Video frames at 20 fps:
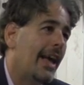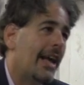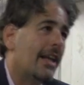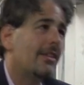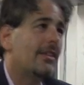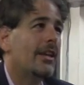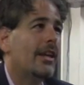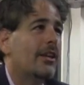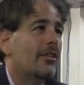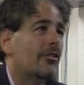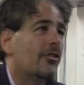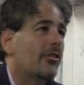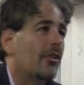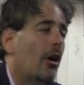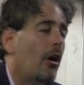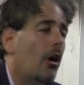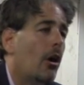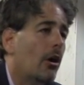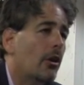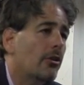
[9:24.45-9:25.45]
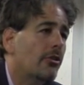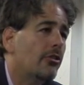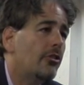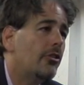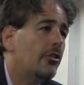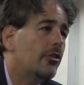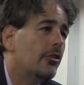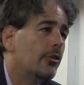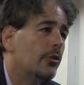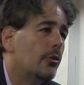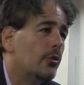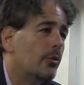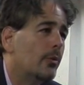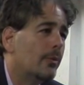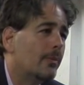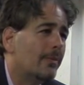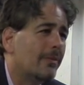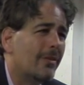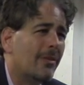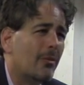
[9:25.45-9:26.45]
And it's hard
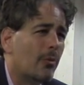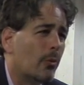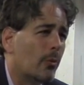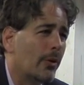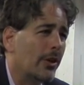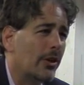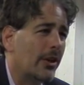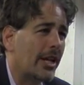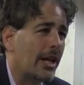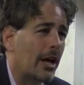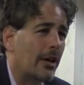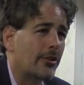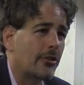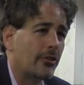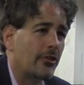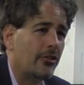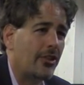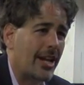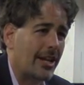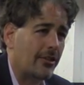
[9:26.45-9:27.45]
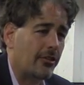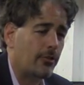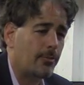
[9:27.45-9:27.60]
to really understand,